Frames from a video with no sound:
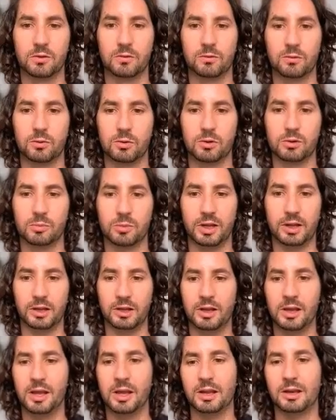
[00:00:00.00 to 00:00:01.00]
for
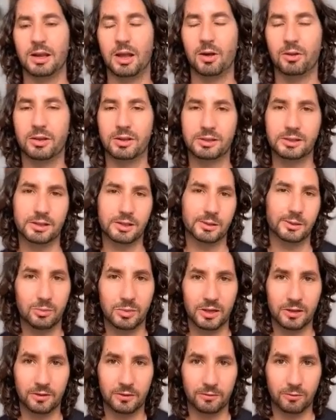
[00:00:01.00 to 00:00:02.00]
me. Now this can
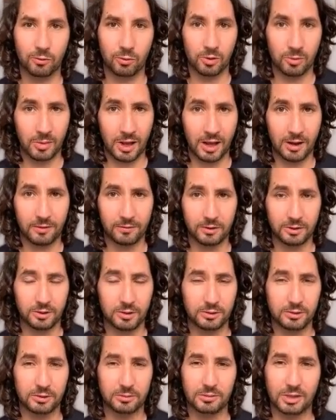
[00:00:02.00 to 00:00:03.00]
be in the format of a
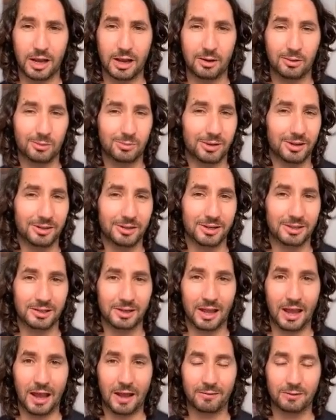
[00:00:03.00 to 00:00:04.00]
YouTube title, but it doesn't
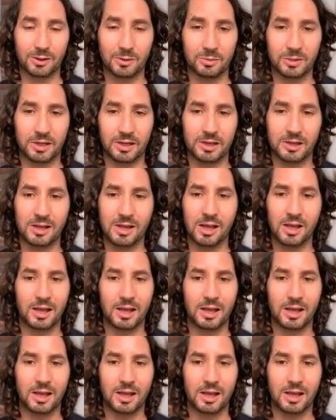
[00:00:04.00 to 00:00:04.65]
have to be.